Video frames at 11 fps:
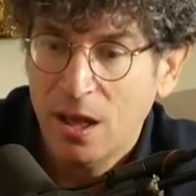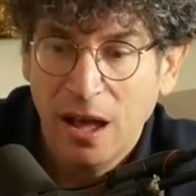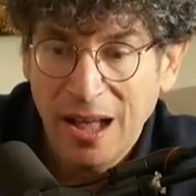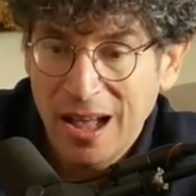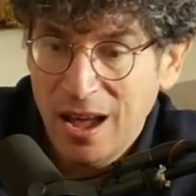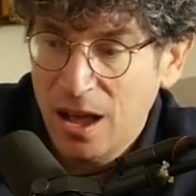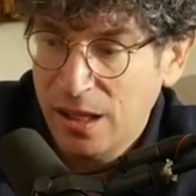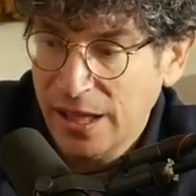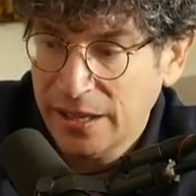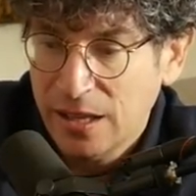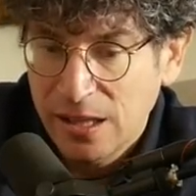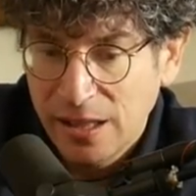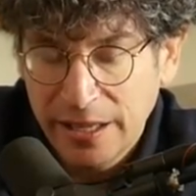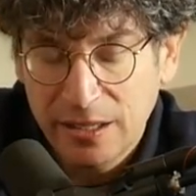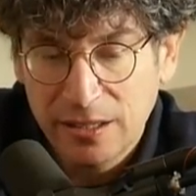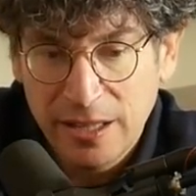Uh, like,
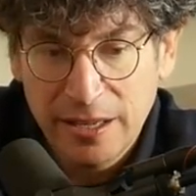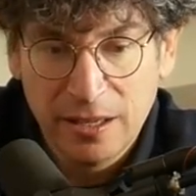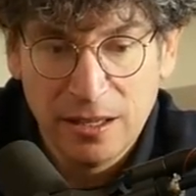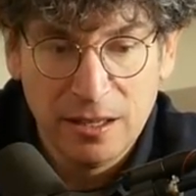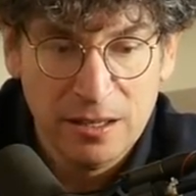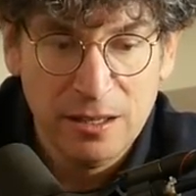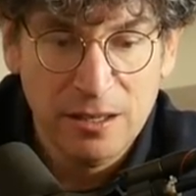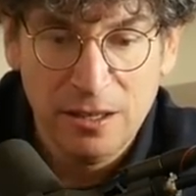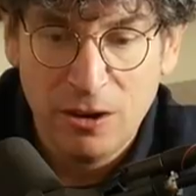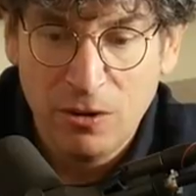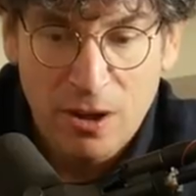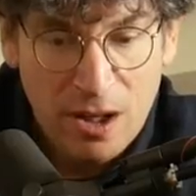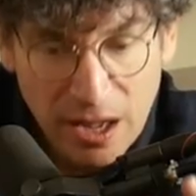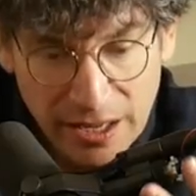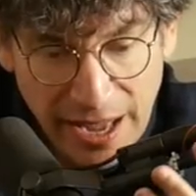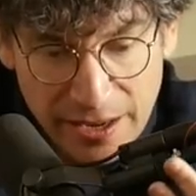like, like, you know,
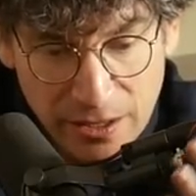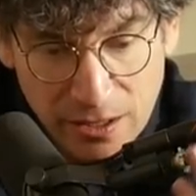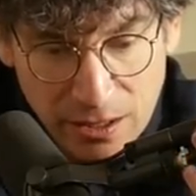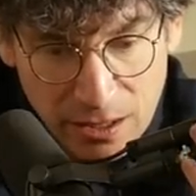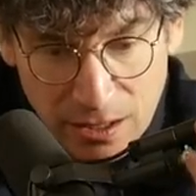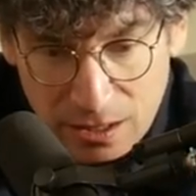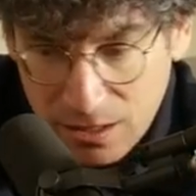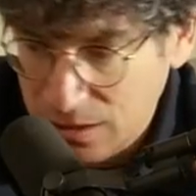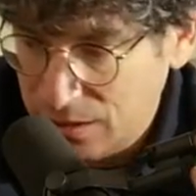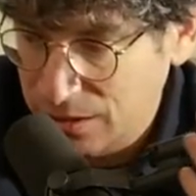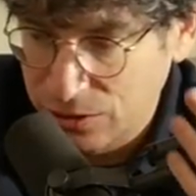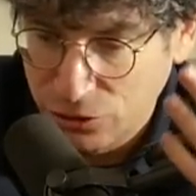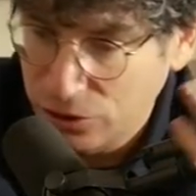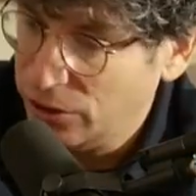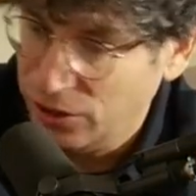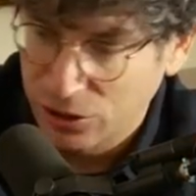again, you
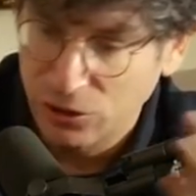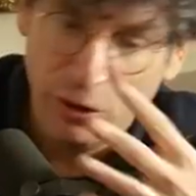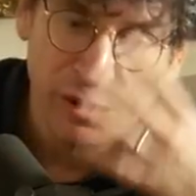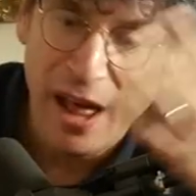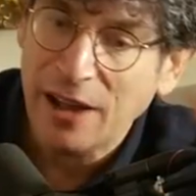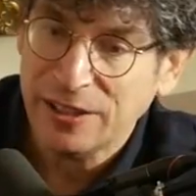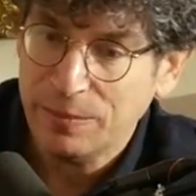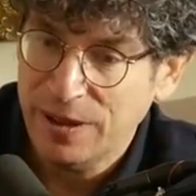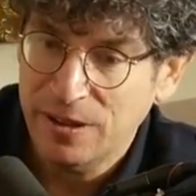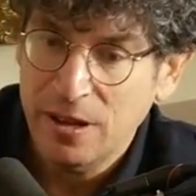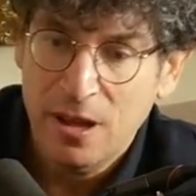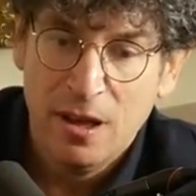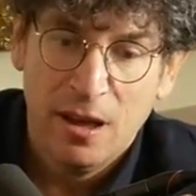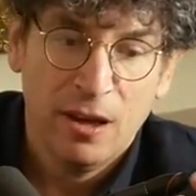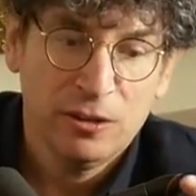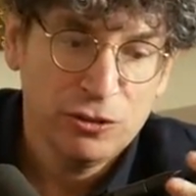could you're allowed to be
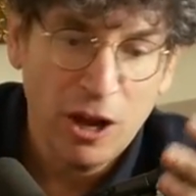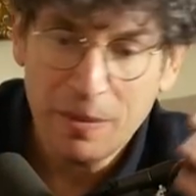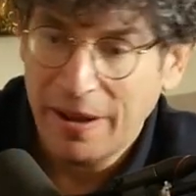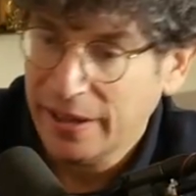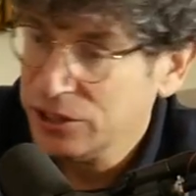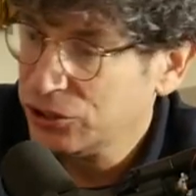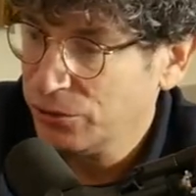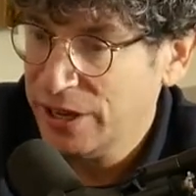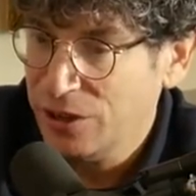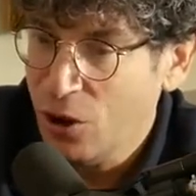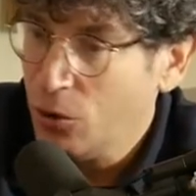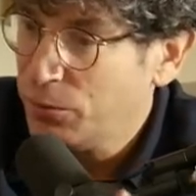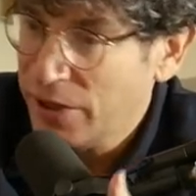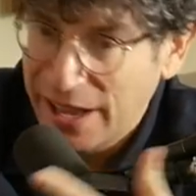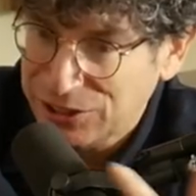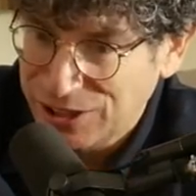talk about history. No
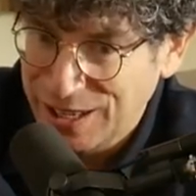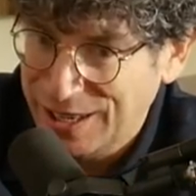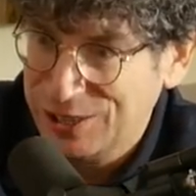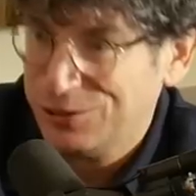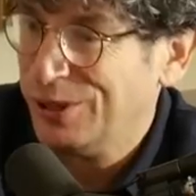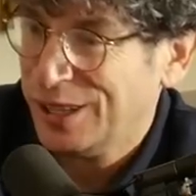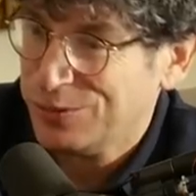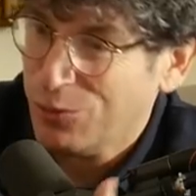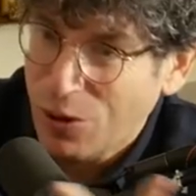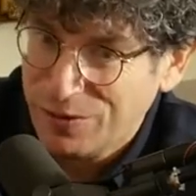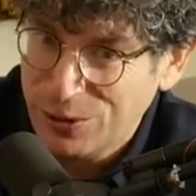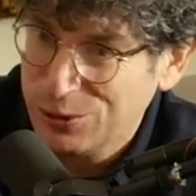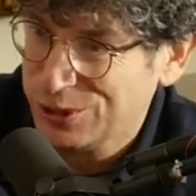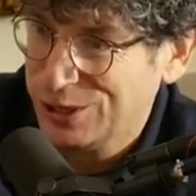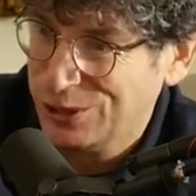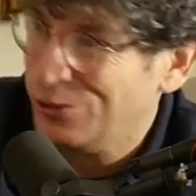PhD in history gets more
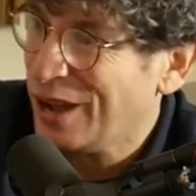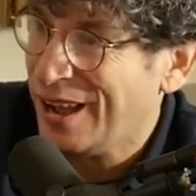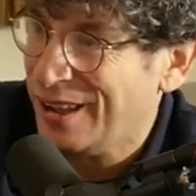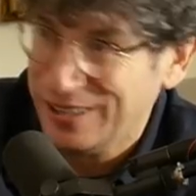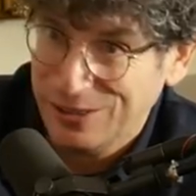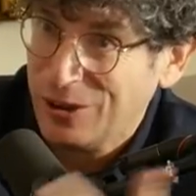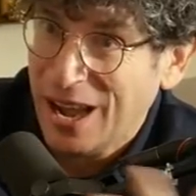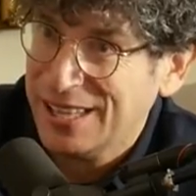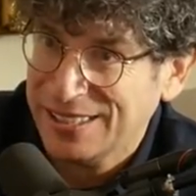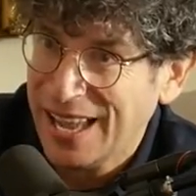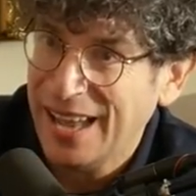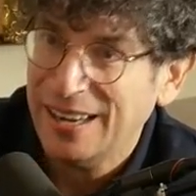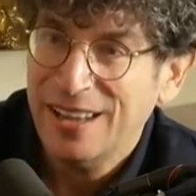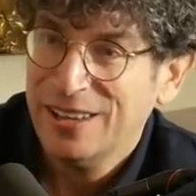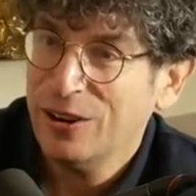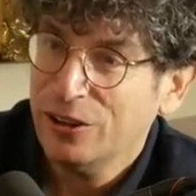views than you got you guys get.
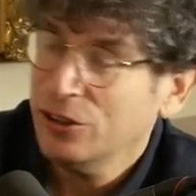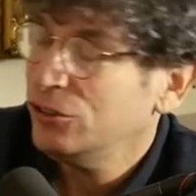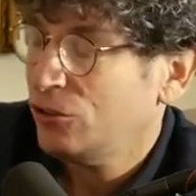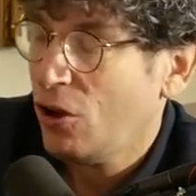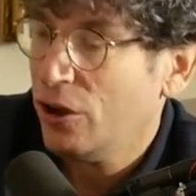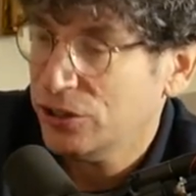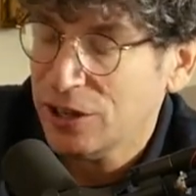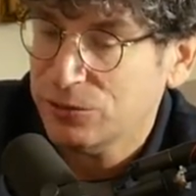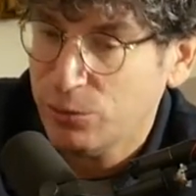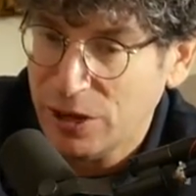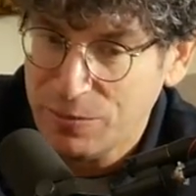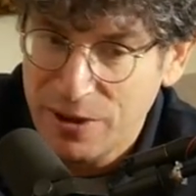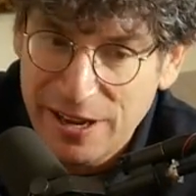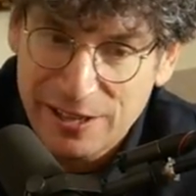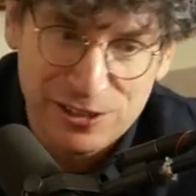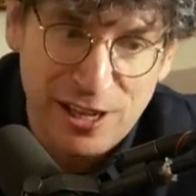Yeah, yeah. you call yourselves
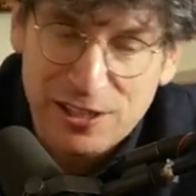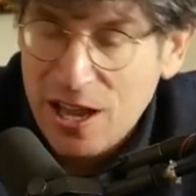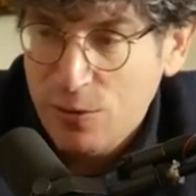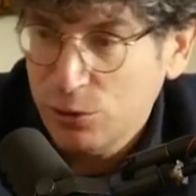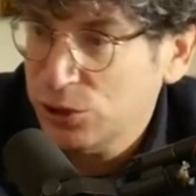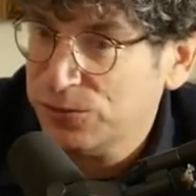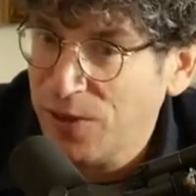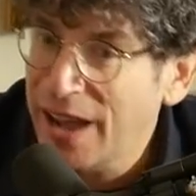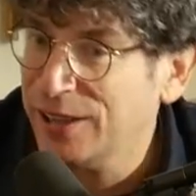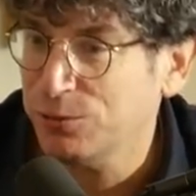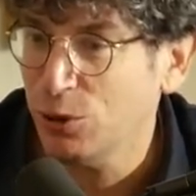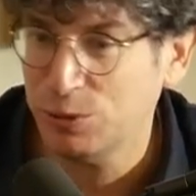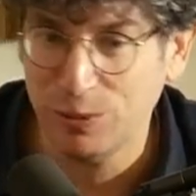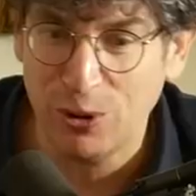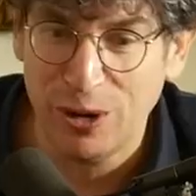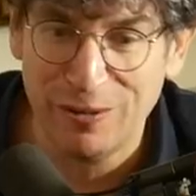Wikipedia sluts, which is fine because most
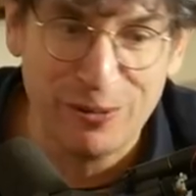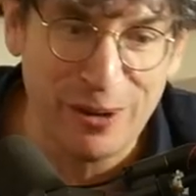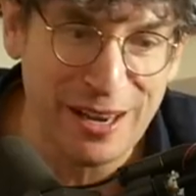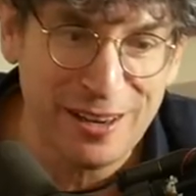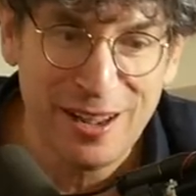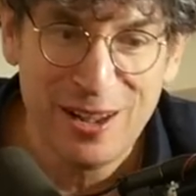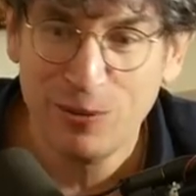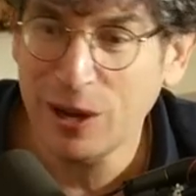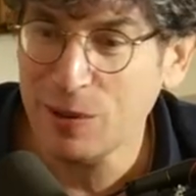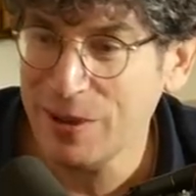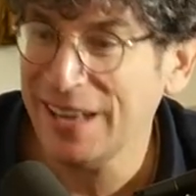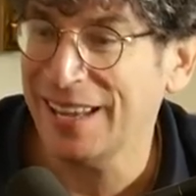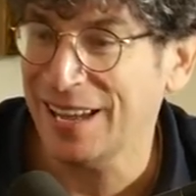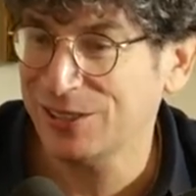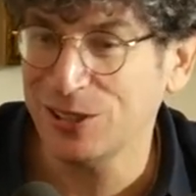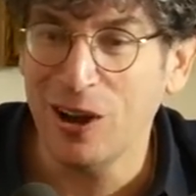people don't even read Wikipedia. Yeah.